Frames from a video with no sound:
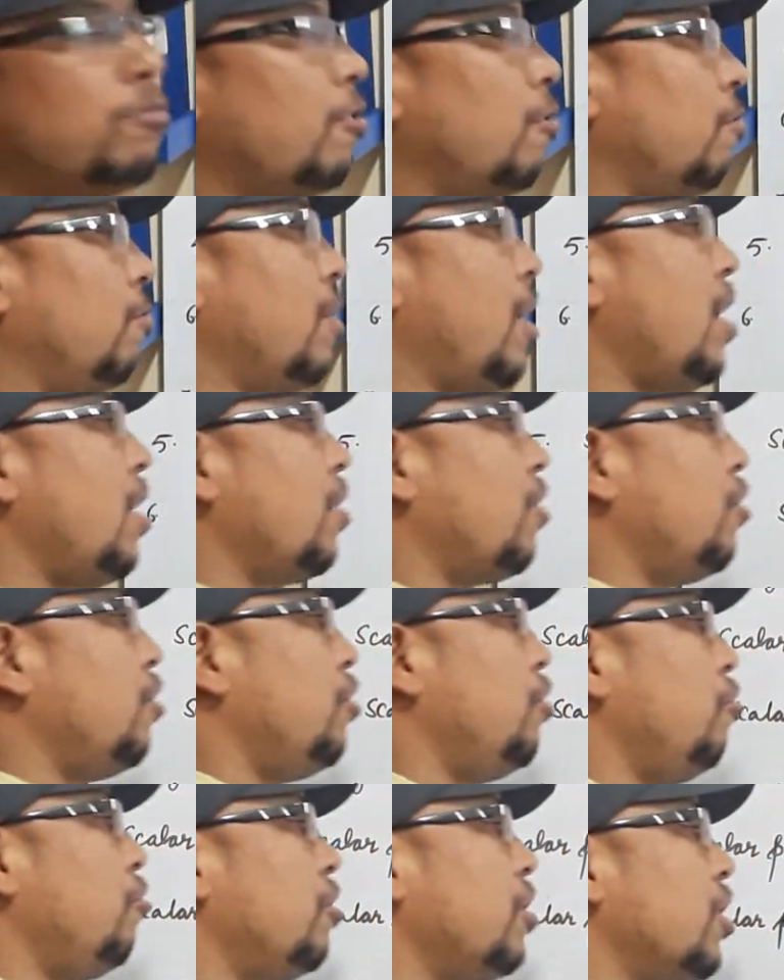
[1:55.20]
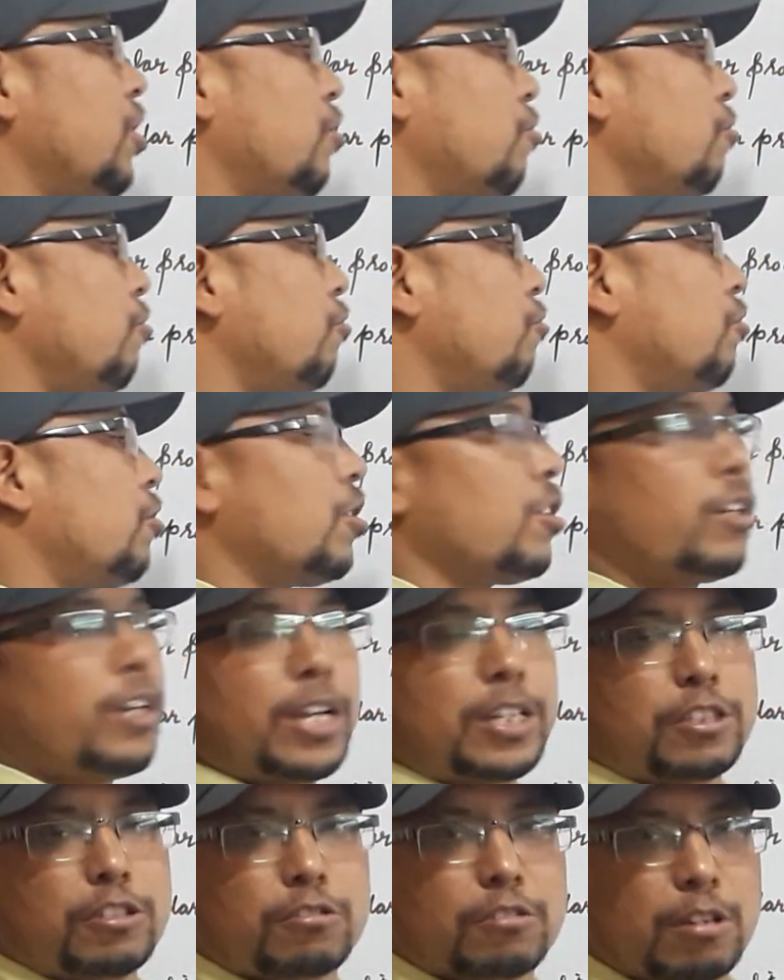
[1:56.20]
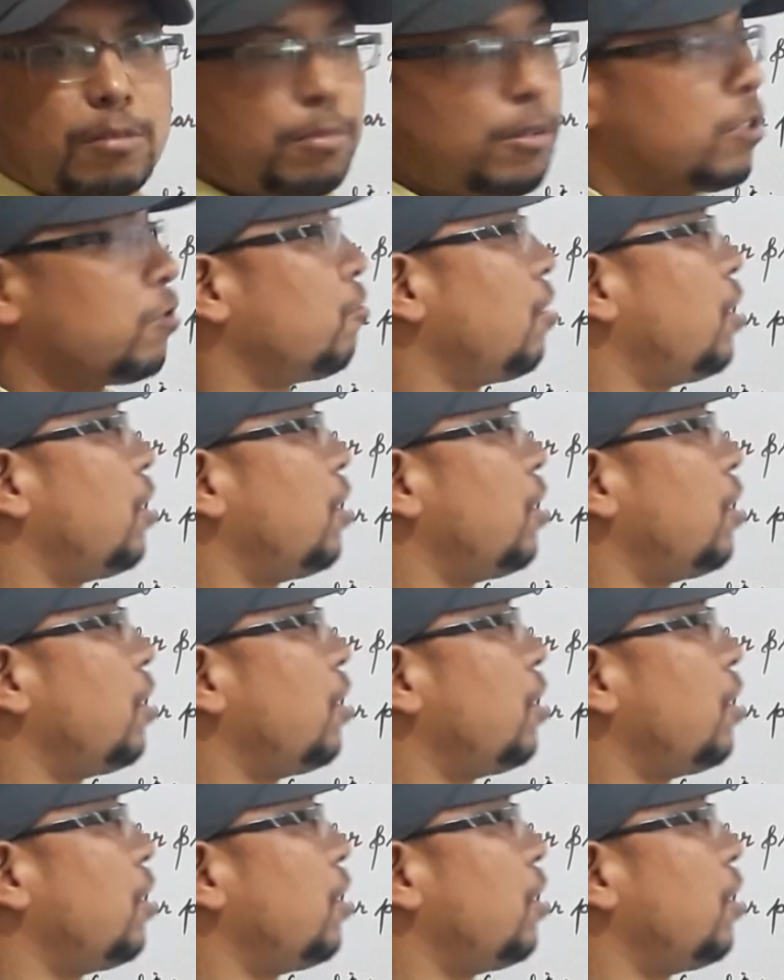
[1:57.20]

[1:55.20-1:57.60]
formula reduces to root under x square plus